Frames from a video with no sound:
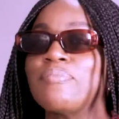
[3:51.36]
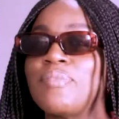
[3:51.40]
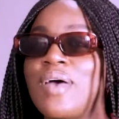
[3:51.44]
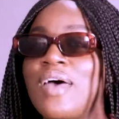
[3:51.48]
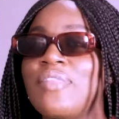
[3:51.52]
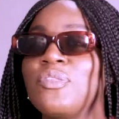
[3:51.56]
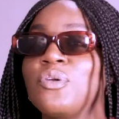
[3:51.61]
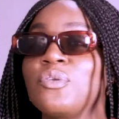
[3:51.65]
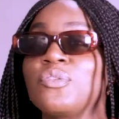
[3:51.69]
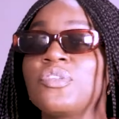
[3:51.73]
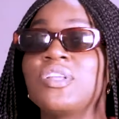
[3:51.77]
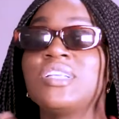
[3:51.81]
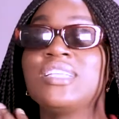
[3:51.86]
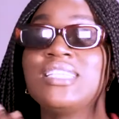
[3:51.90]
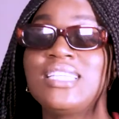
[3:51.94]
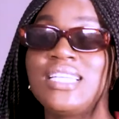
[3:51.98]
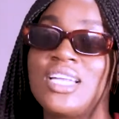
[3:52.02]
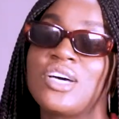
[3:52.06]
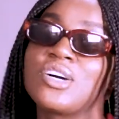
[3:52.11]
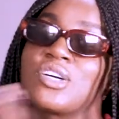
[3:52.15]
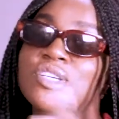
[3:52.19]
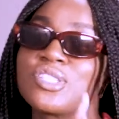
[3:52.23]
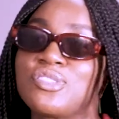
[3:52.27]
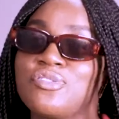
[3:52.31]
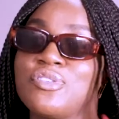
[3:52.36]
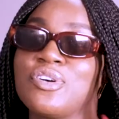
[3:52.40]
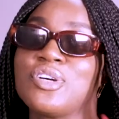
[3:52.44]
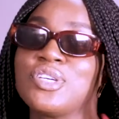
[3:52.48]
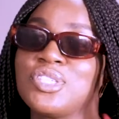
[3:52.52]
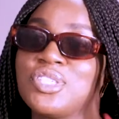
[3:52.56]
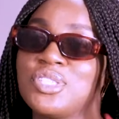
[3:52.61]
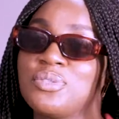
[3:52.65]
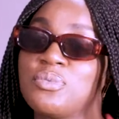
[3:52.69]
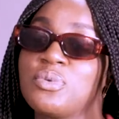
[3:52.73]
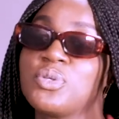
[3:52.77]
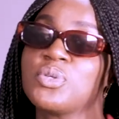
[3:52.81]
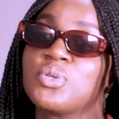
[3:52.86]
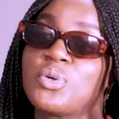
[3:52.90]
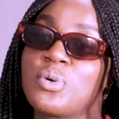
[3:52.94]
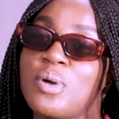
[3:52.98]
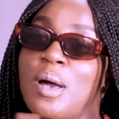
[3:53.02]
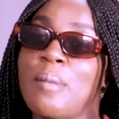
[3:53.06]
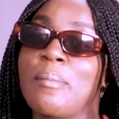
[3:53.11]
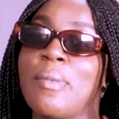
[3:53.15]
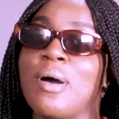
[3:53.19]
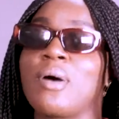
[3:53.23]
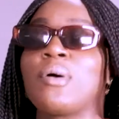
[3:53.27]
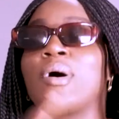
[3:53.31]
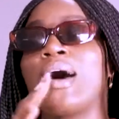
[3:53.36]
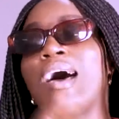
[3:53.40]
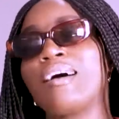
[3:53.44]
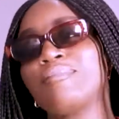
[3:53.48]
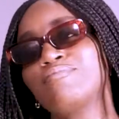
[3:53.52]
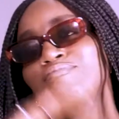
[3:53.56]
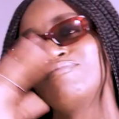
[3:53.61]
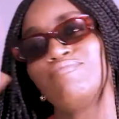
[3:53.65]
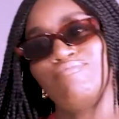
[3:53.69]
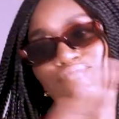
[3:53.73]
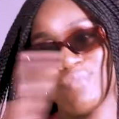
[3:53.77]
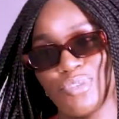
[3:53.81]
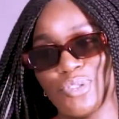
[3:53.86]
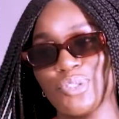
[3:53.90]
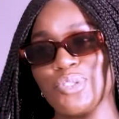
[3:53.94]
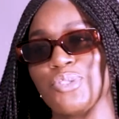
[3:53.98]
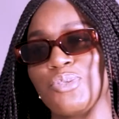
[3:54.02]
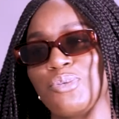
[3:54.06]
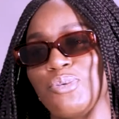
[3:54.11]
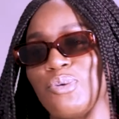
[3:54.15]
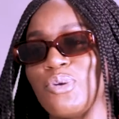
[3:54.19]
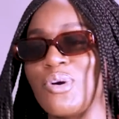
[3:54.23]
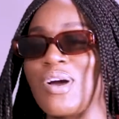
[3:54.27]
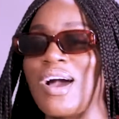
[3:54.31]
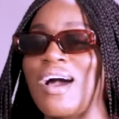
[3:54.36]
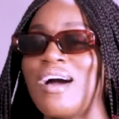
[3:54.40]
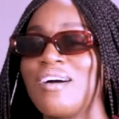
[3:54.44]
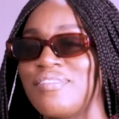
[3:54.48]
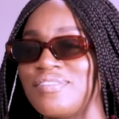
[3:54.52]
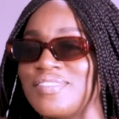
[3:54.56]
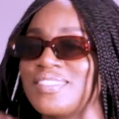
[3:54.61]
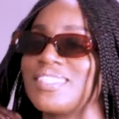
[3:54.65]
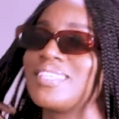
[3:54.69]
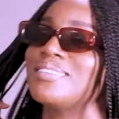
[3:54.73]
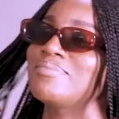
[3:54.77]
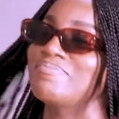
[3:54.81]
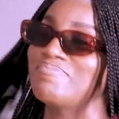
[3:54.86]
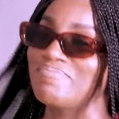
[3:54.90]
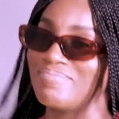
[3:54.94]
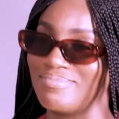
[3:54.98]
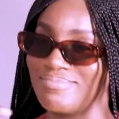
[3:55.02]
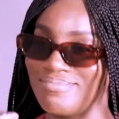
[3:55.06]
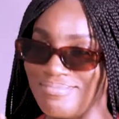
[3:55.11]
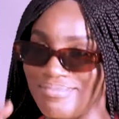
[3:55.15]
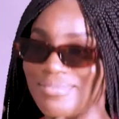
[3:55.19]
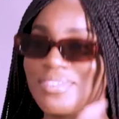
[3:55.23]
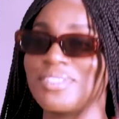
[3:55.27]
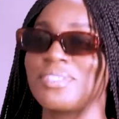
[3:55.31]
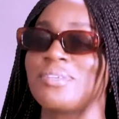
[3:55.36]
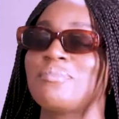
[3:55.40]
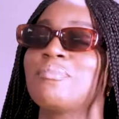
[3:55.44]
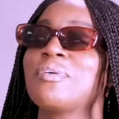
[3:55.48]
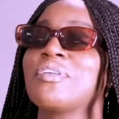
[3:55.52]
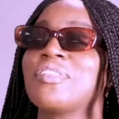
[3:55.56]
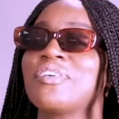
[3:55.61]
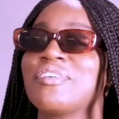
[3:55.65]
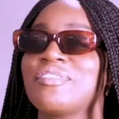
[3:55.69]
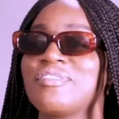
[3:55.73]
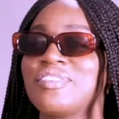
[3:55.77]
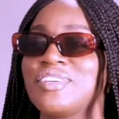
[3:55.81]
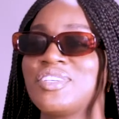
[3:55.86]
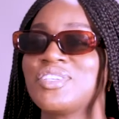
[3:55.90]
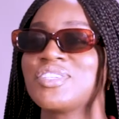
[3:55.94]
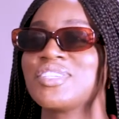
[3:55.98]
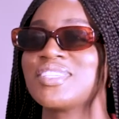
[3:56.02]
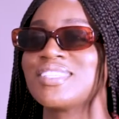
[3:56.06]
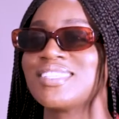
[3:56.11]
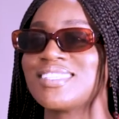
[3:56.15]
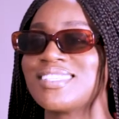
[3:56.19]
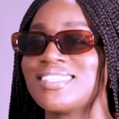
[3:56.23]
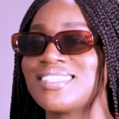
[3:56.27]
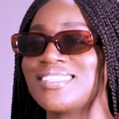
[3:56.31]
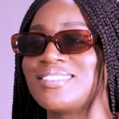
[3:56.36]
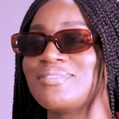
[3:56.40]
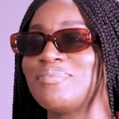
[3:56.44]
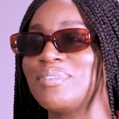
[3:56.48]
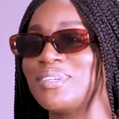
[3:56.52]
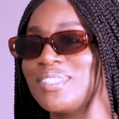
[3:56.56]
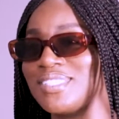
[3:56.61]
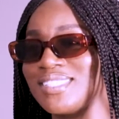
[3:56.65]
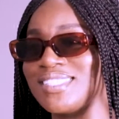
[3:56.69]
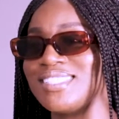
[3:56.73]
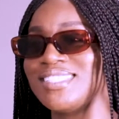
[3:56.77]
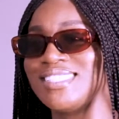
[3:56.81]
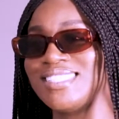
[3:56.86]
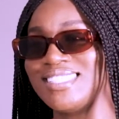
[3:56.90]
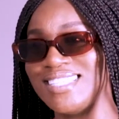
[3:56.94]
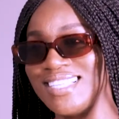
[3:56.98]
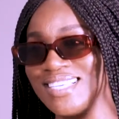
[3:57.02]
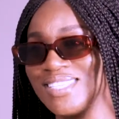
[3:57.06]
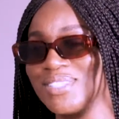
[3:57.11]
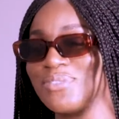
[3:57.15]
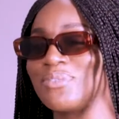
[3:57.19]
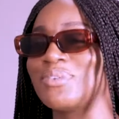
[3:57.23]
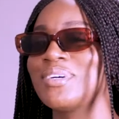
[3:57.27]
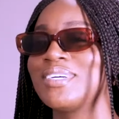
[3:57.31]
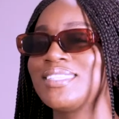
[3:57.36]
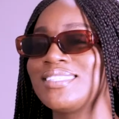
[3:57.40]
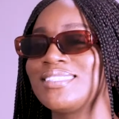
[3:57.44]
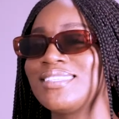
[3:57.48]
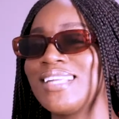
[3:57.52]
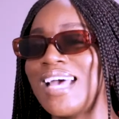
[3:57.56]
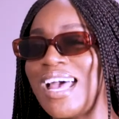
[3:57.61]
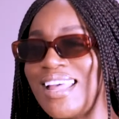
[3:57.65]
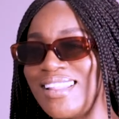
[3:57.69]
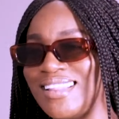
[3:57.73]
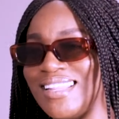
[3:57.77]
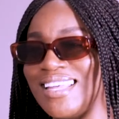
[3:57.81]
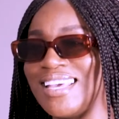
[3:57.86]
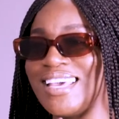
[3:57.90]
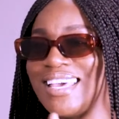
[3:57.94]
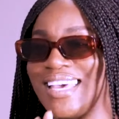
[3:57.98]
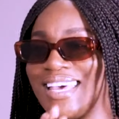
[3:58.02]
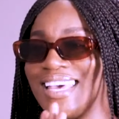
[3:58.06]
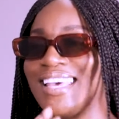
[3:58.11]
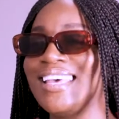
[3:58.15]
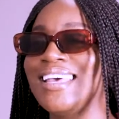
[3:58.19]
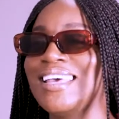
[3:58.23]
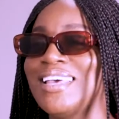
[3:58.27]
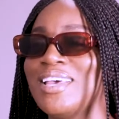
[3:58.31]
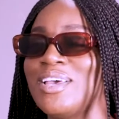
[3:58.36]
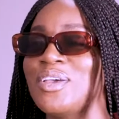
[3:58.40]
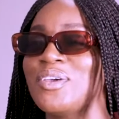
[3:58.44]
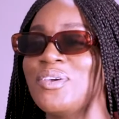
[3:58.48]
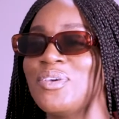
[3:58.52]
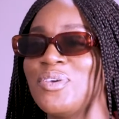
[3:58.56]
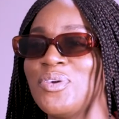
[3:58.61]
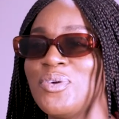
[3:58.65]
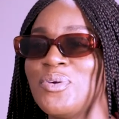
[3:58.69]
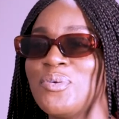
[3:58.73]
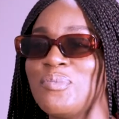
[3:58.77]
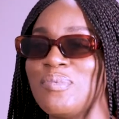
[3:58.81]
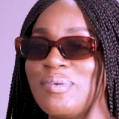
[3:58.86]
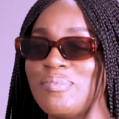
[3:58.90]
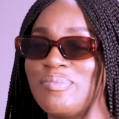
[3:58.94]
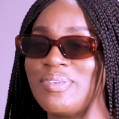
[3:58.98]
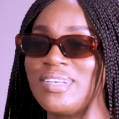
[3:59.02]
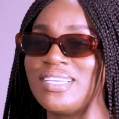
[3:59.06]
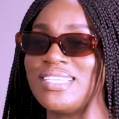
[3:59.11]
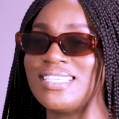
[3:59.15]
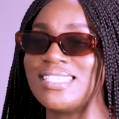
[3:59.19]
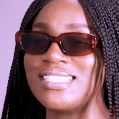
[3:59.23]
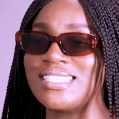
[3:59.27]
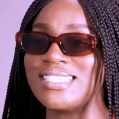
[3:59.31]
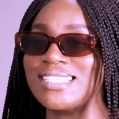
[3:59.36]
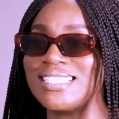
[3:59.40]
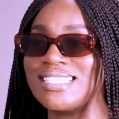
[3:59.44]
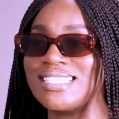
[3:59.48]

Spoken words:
on the deluxe version, which will come out not too long after, some other features. But this one, I think you'll be pleased.